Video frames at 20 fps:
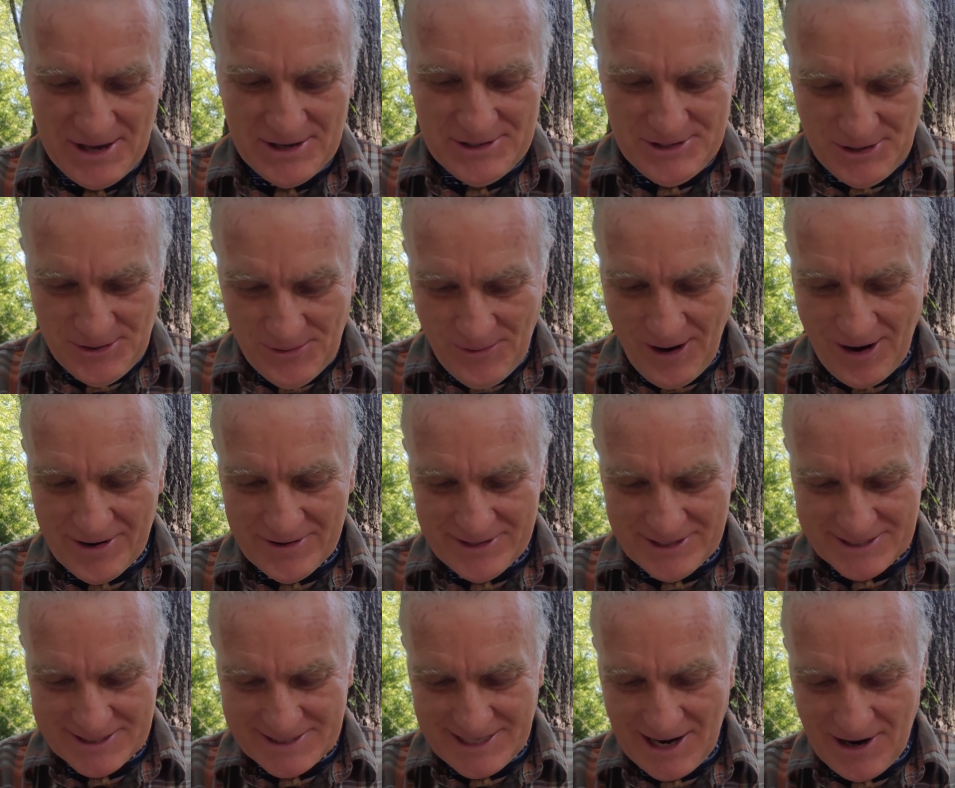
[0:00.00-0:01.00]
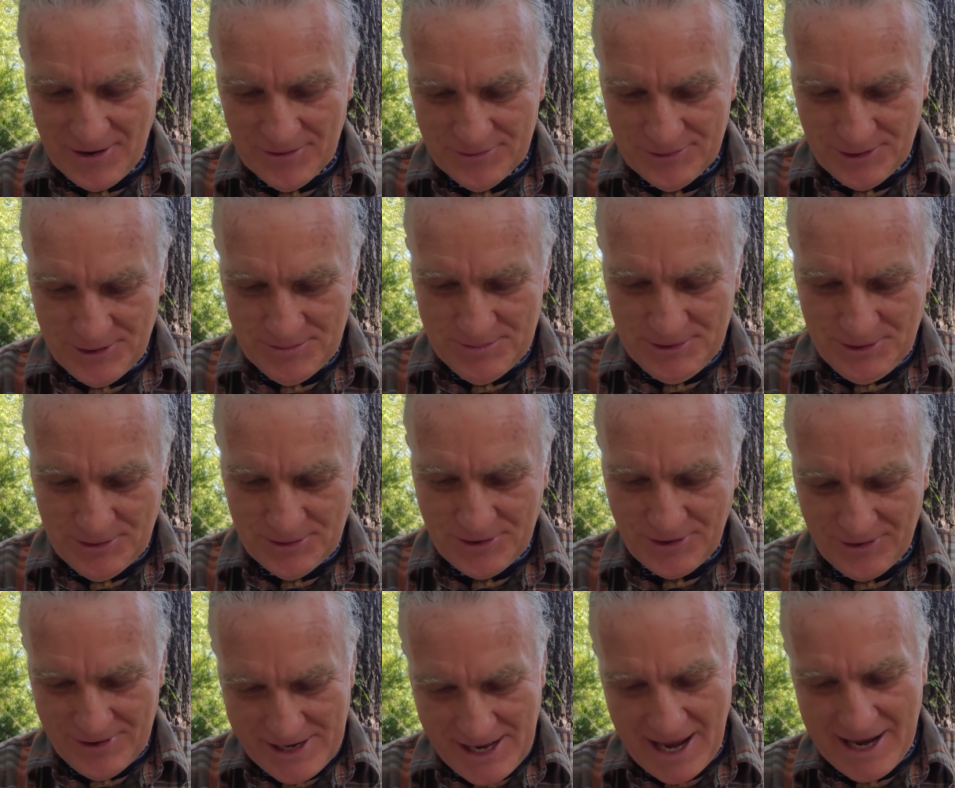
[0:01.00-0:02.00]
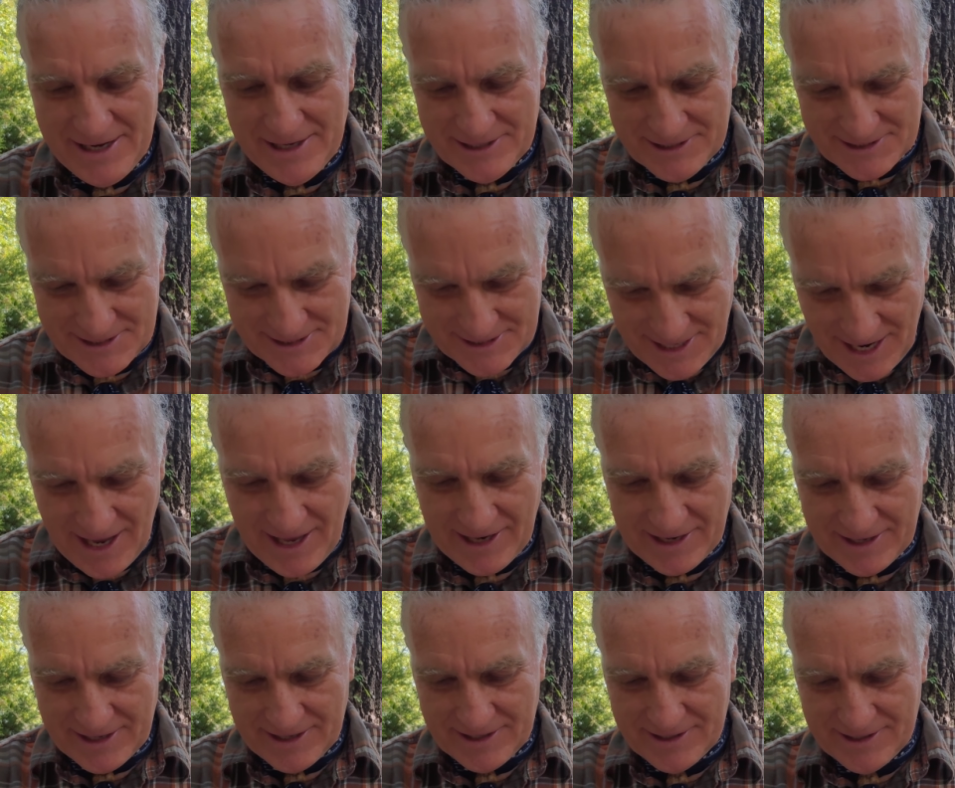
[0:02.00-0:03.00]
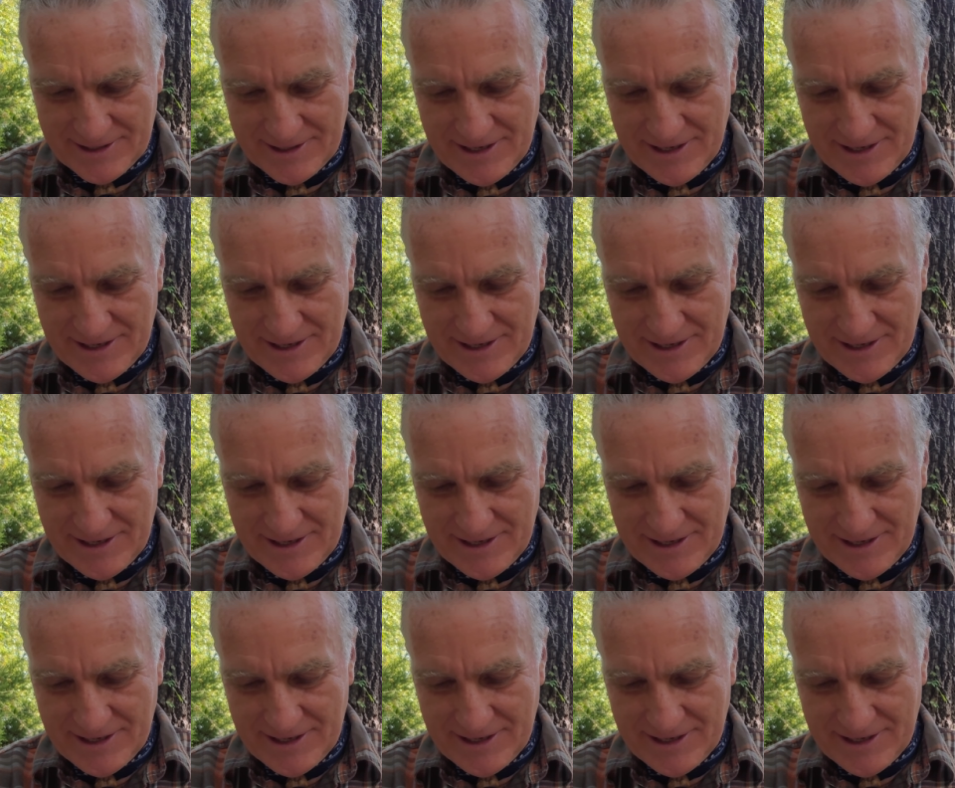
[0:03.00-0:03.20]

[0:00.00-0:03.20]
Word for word: You are the self whom you created Son,